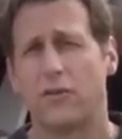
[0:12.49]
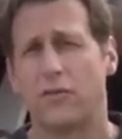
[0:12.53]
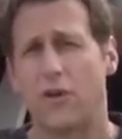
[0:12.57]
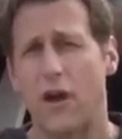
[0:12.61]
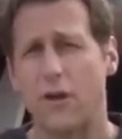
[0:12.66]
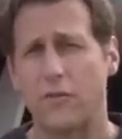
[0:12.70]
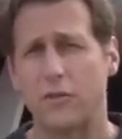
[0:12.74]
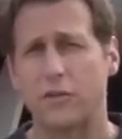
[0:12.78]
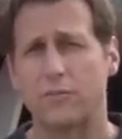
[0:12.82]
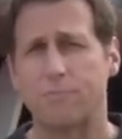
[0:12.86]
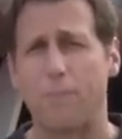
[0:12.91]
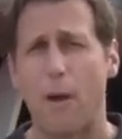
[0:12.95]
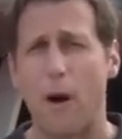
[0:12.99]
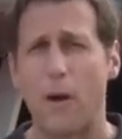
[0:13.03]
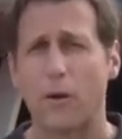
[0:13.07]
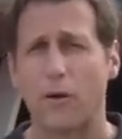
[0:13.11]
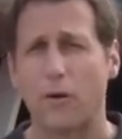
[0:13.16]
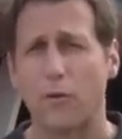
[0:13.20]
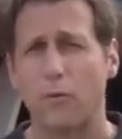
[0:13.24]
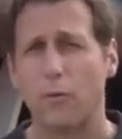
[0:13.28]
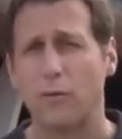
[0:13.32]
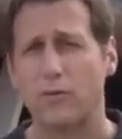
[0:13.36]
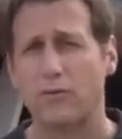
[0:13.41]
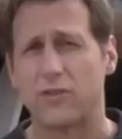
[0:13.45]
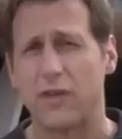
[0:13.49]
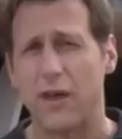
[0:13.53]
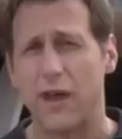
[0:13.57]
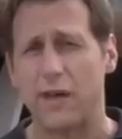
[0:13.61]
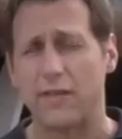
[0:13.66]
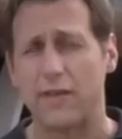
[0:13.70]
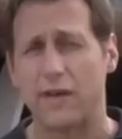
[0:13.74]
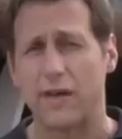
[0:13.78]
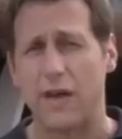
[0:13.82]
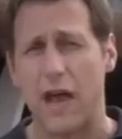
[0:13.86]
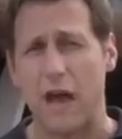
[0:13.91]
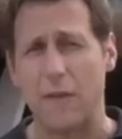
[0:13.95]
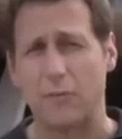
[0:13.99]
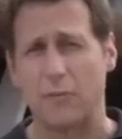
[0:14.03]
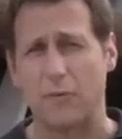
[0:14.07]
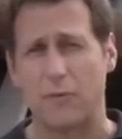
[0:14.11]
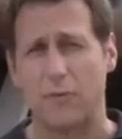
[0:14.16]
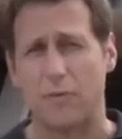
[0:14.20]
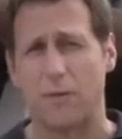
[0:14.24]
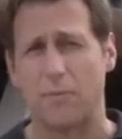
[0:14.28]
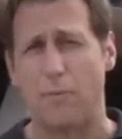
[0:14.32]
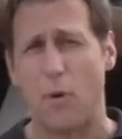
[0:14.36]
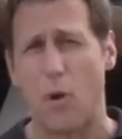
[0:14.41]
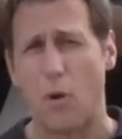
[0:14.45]
Travis Boak was there, the
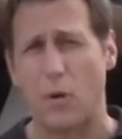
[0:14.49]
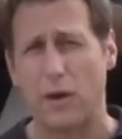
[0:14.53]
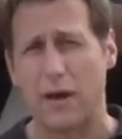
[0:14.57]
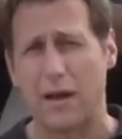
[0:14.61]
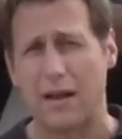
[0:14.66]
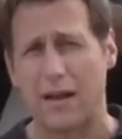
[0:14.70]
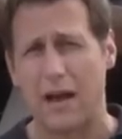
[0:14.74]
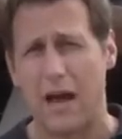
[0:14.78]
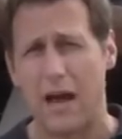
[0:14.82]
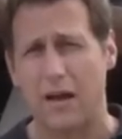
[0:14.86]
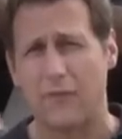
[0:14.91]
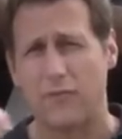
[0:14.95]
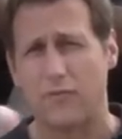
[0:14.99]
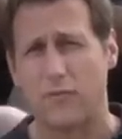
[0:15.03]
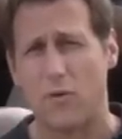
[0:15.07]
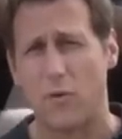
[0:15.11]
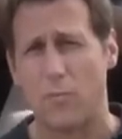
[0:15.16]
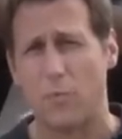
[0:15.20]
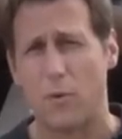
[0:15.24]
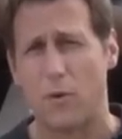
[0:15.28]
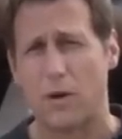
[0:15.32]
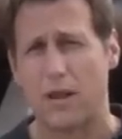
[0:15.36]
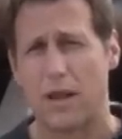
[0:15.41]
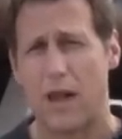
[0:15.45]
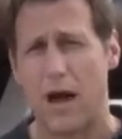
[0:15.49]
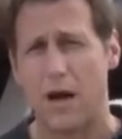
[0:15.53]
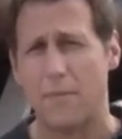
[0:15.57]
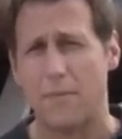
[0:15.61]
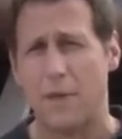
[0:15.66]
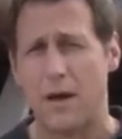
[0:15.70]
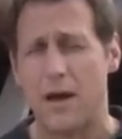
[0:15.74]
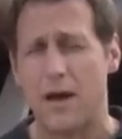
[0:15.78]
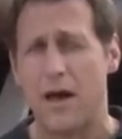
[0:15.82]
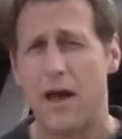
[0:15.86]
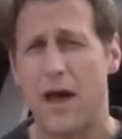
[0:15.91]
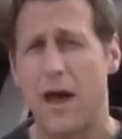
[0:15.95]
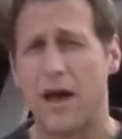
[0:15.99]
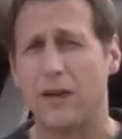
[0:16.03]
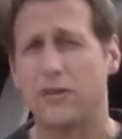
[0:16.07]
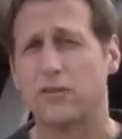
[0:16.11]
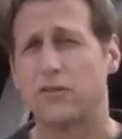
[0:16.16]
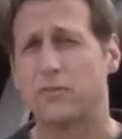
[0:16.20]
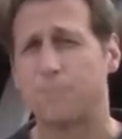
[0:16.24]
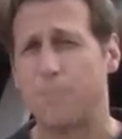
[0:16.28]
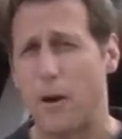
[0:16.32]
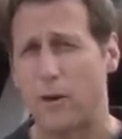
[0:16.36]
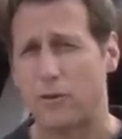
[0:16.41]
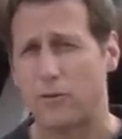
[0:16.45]
captain of the Port Adelaide Football Club,
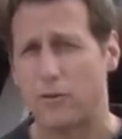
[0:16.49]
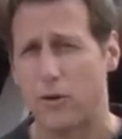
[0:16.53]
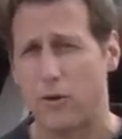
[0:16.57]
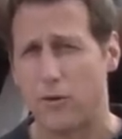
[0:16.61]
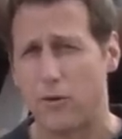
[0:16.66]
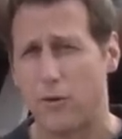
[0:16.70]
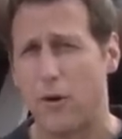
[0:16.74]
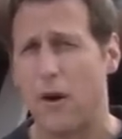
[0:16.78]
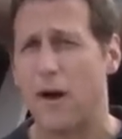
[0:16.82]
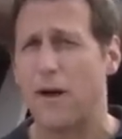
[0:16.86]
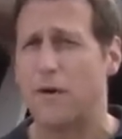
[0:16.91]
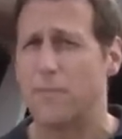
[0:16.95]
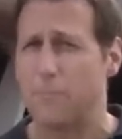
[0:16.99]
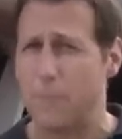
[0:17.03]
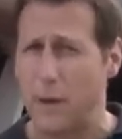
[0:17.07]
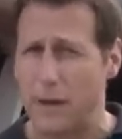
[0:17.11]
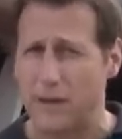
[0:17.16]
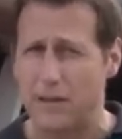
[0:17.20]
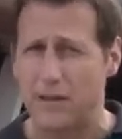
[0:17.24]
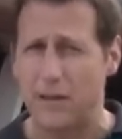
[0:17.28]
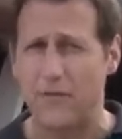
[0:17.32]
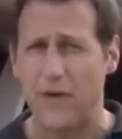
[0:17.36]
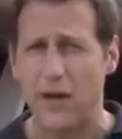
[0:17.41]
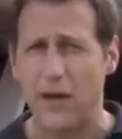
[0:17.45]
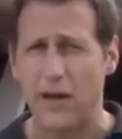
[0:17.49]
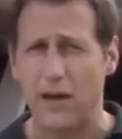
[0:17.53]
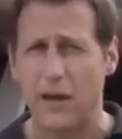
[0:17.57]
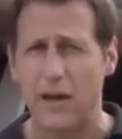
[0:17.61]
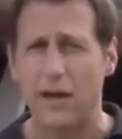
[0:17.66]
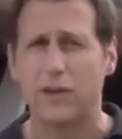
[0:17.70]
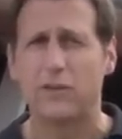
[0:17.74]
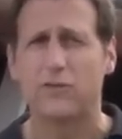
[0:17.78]
and spoke to PTV